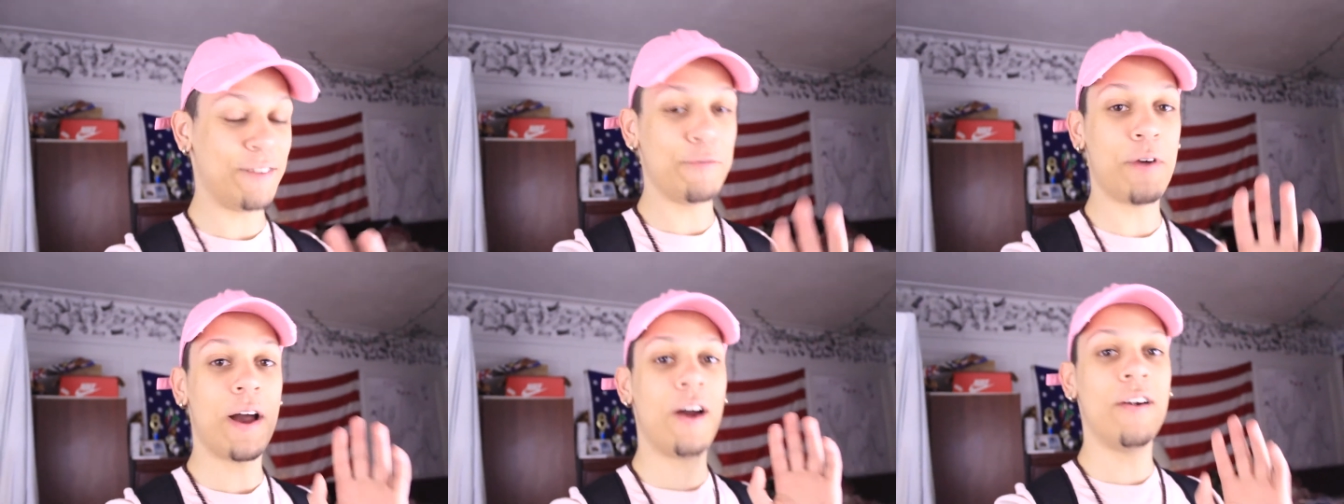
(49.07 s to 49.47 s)

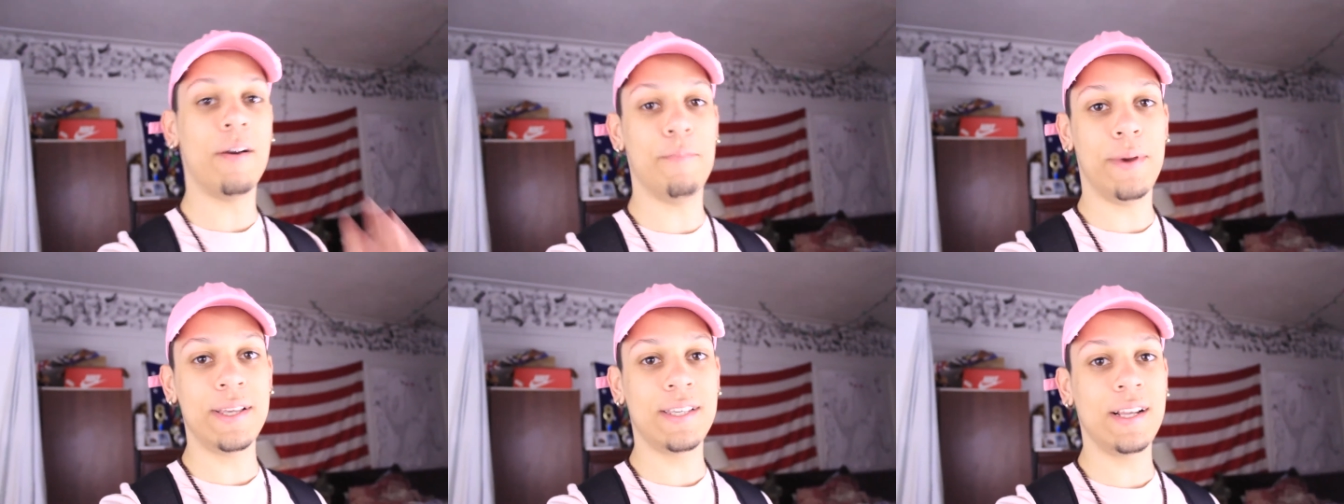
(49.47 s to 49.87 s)
Or
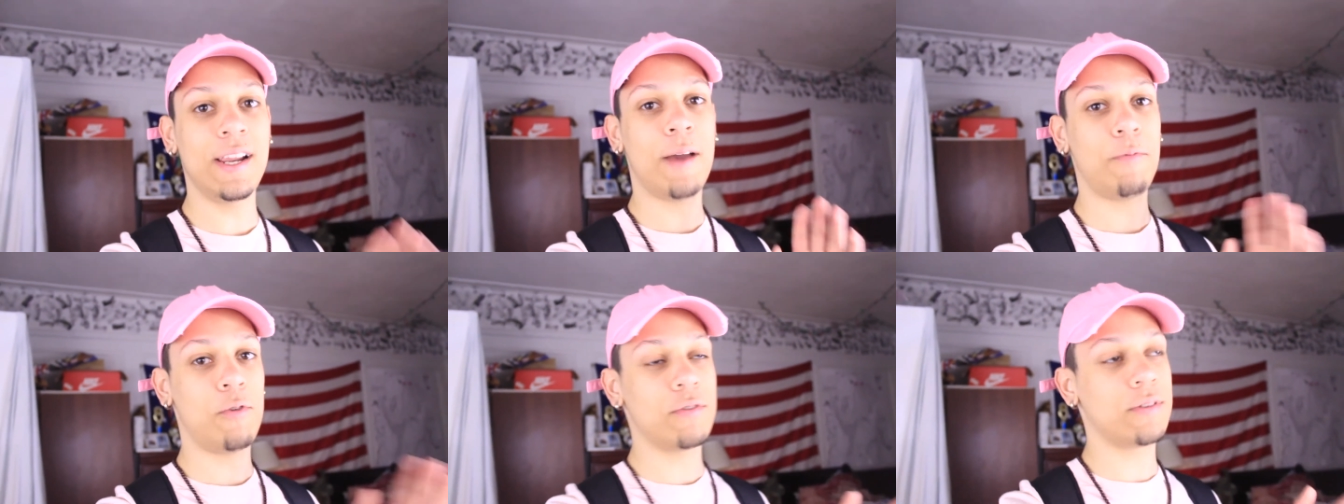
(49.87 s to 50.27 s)

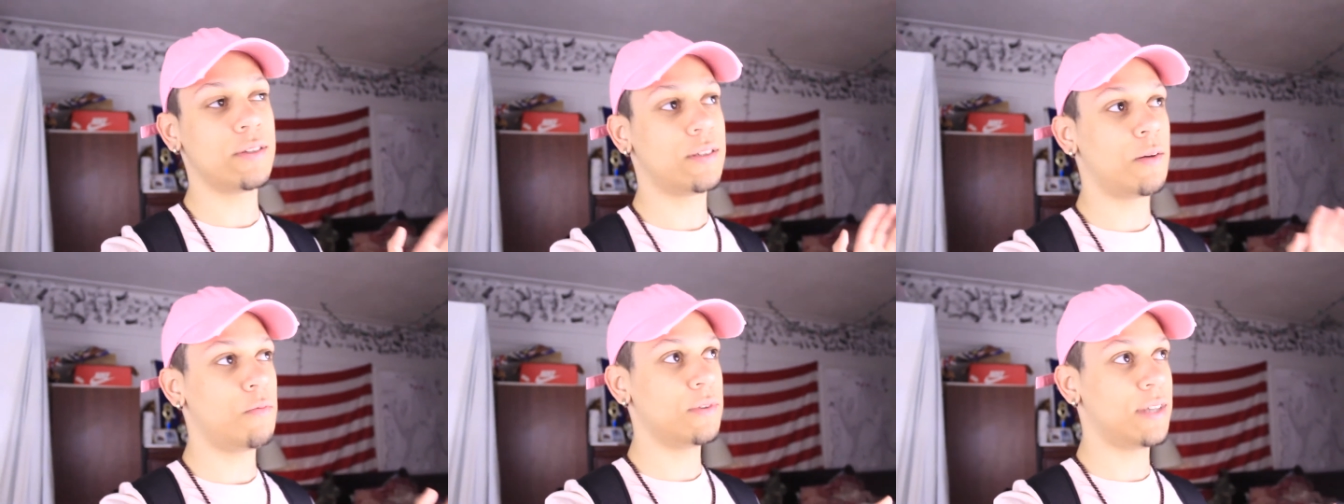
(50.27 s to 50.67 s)
basically I'm going to
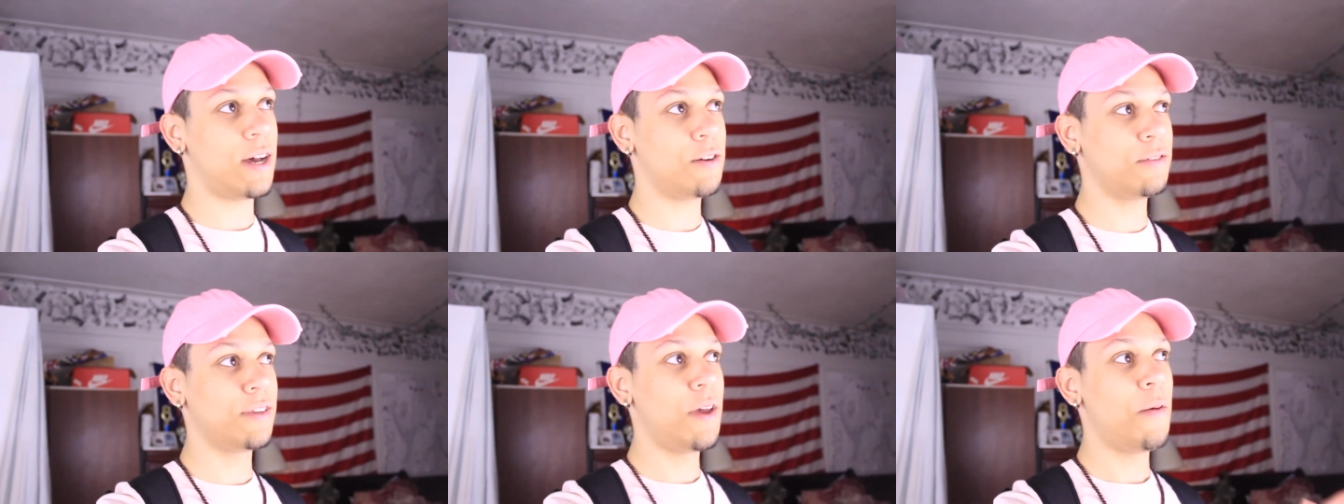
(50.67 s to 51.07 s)
someone's
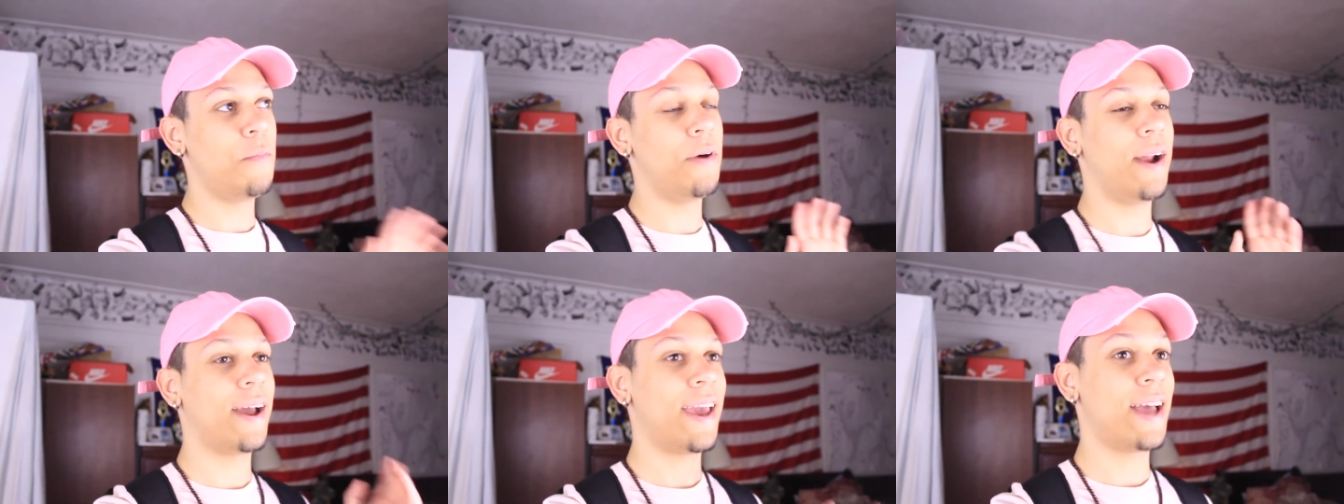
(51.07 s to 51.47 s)
house,
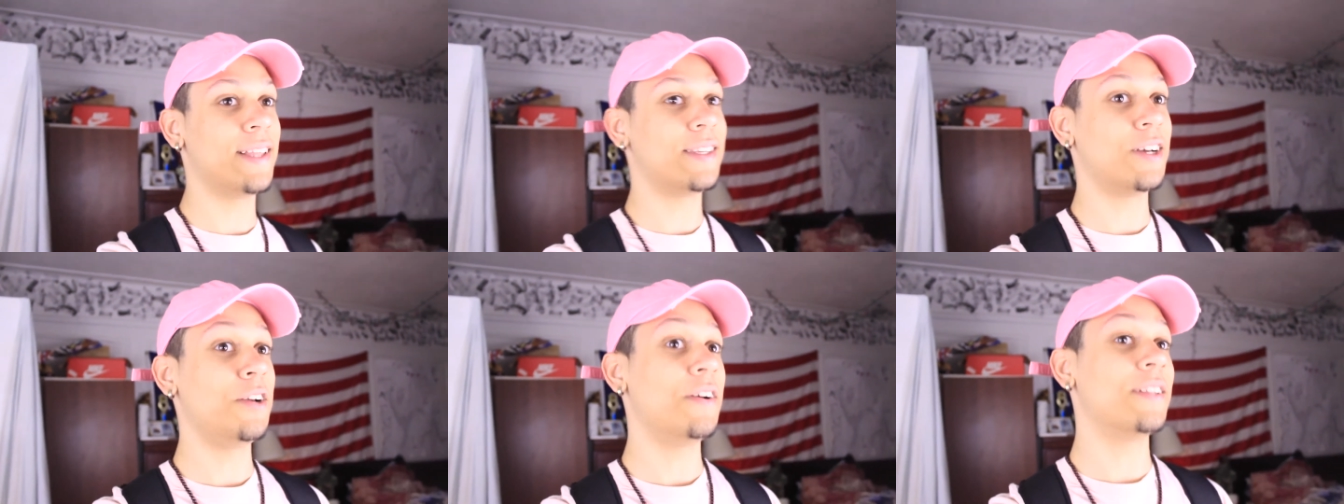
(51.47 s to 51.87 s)
but I
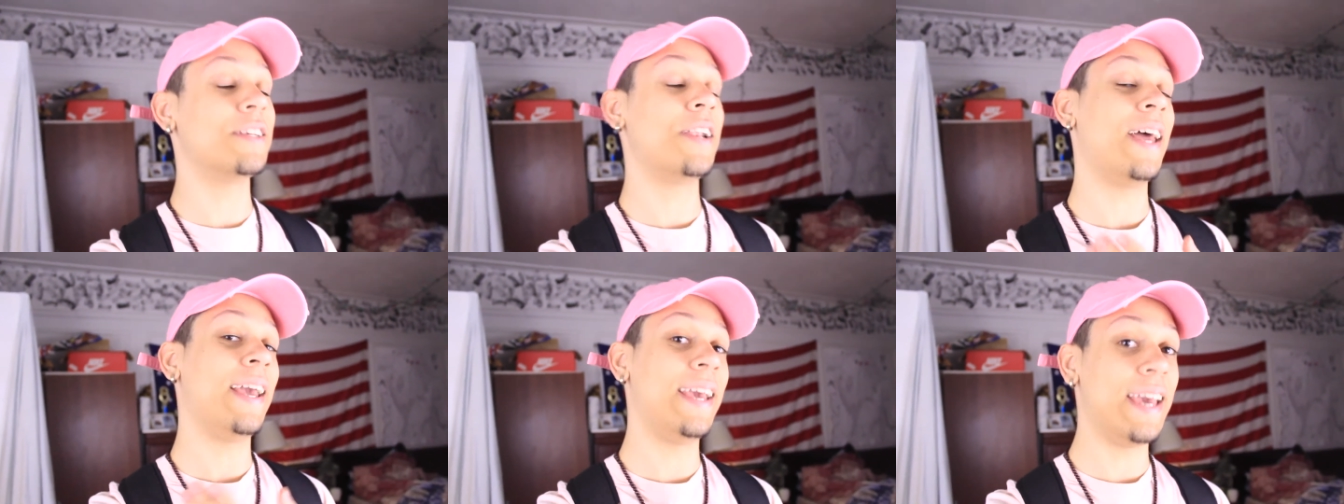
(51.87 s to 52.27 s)
can't tell you
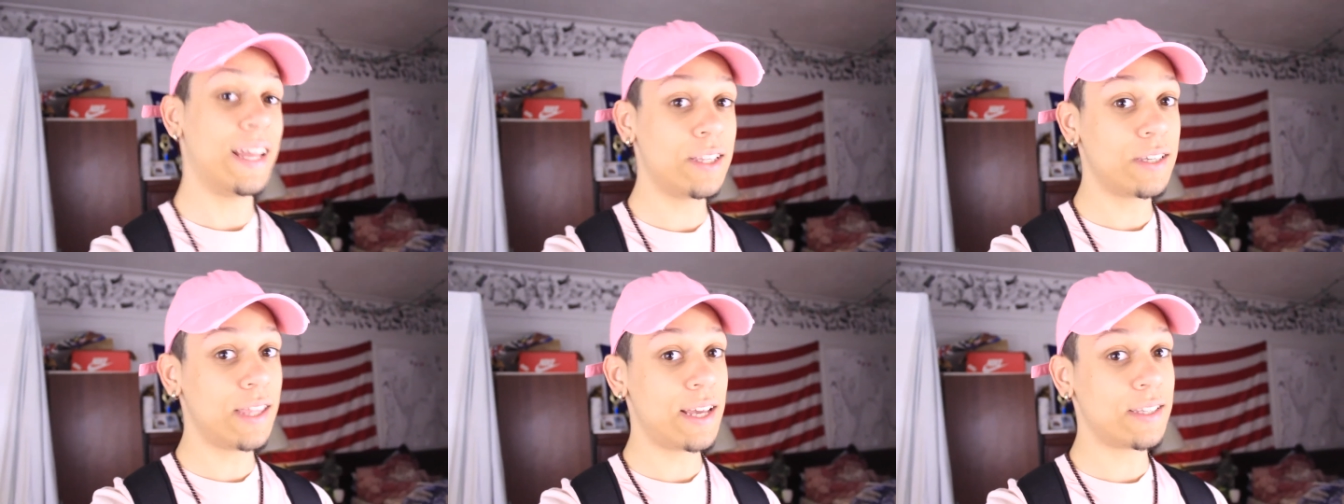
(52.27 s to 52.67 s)
until I
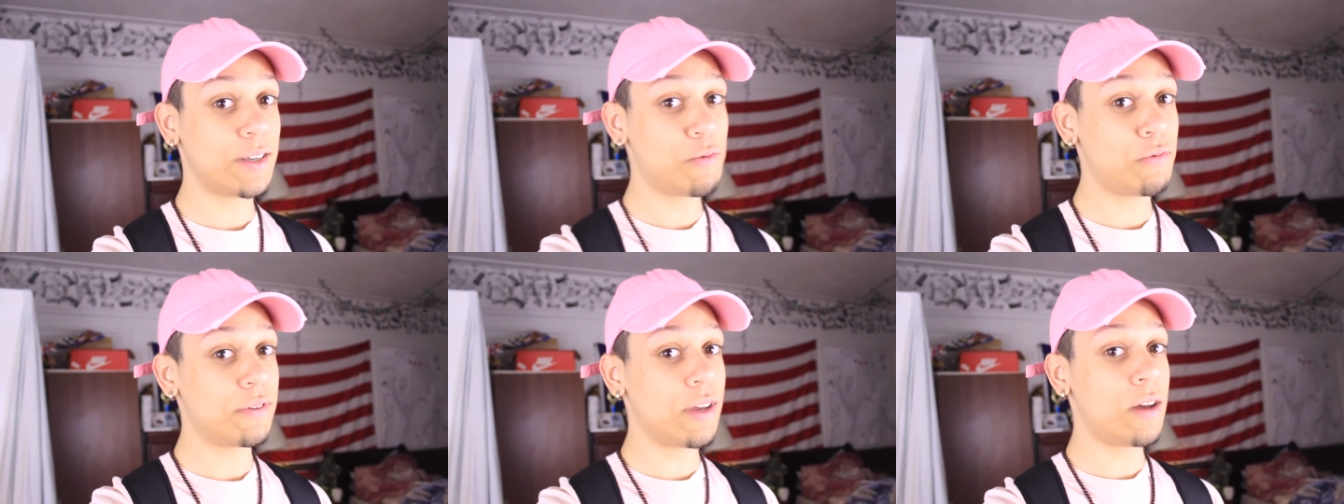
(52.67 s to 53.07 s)
get to that
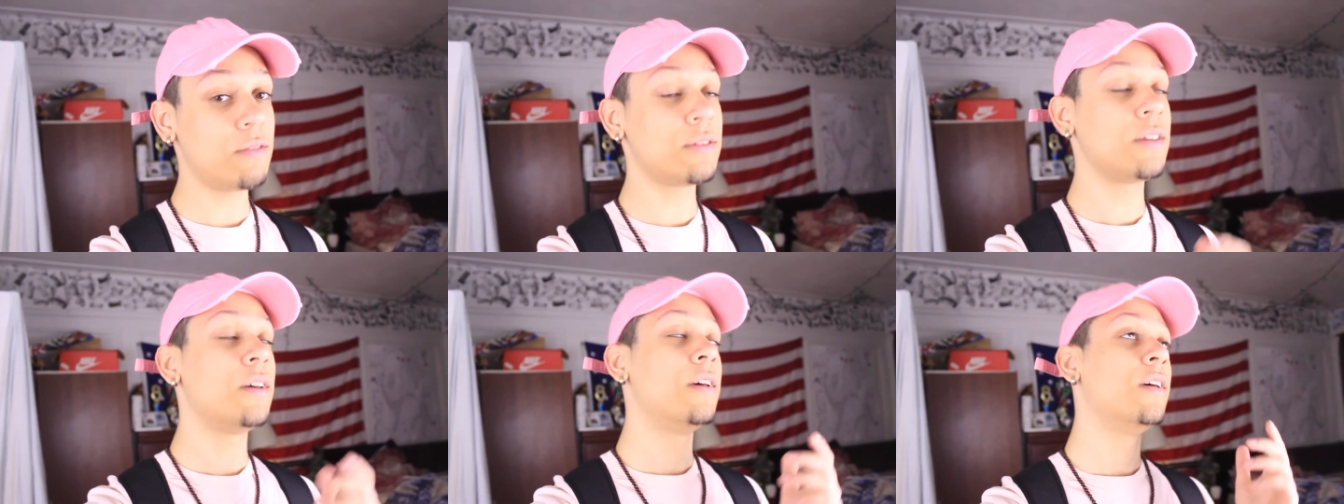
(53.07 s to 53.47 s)
someone's house.